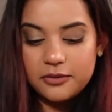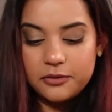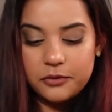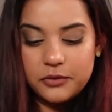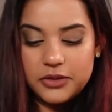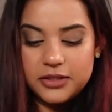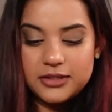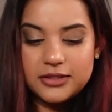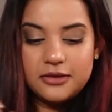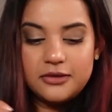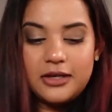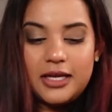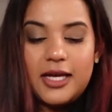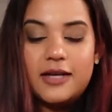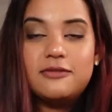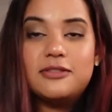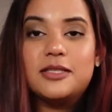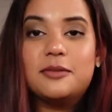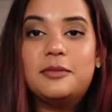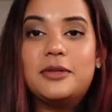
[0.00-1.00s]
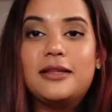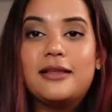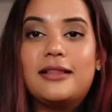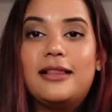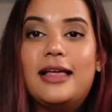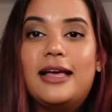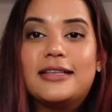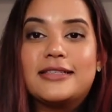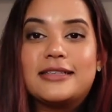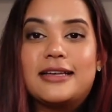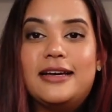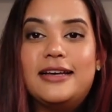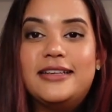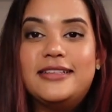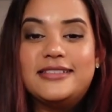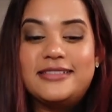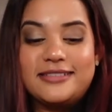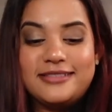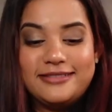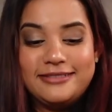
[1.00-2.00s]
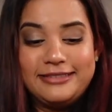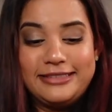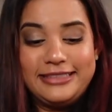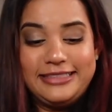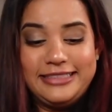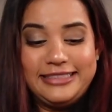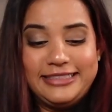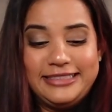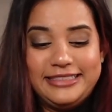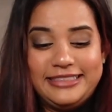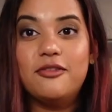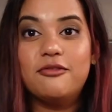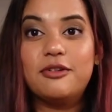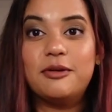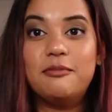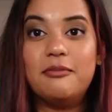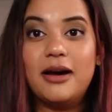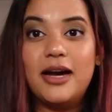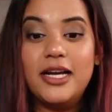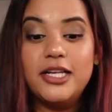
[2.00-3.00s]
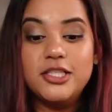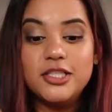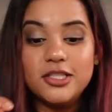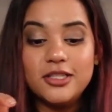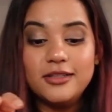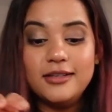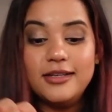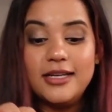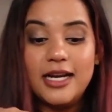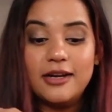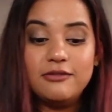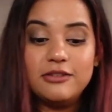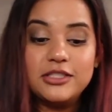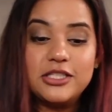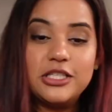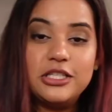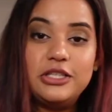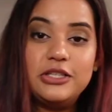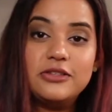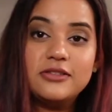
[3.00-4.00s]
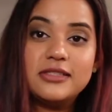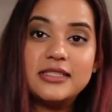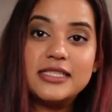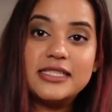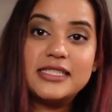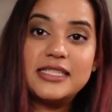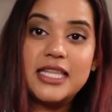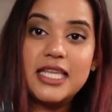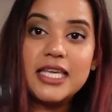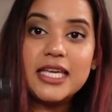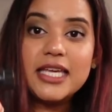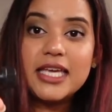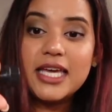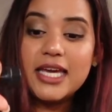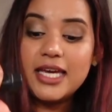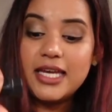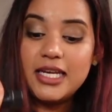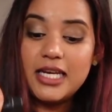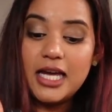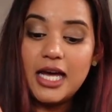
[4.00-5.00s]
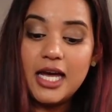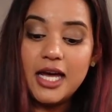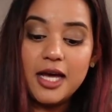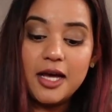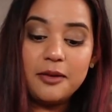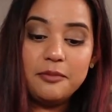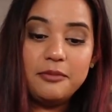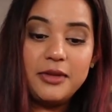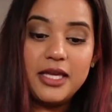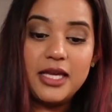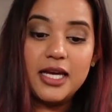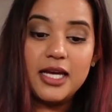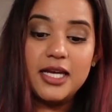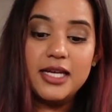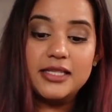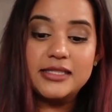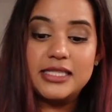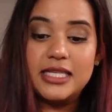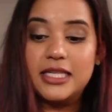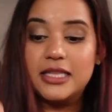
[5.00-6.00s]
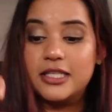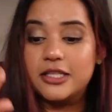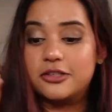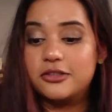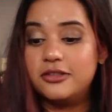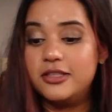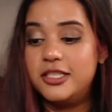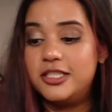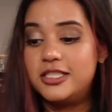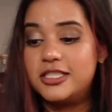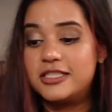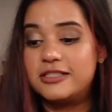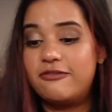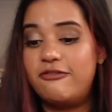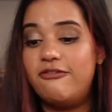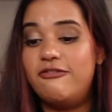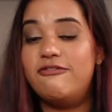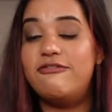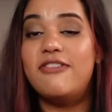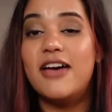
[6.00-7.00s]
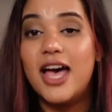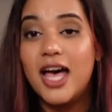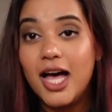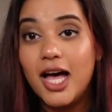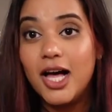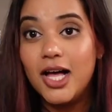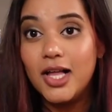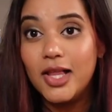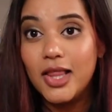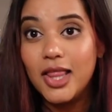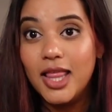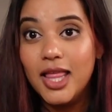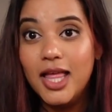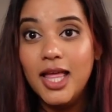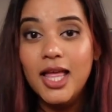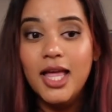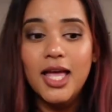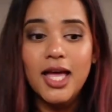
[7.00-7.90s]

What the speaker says: We still have some in the glass, guys. Reminder, never to use this thing again, because it literally just fell.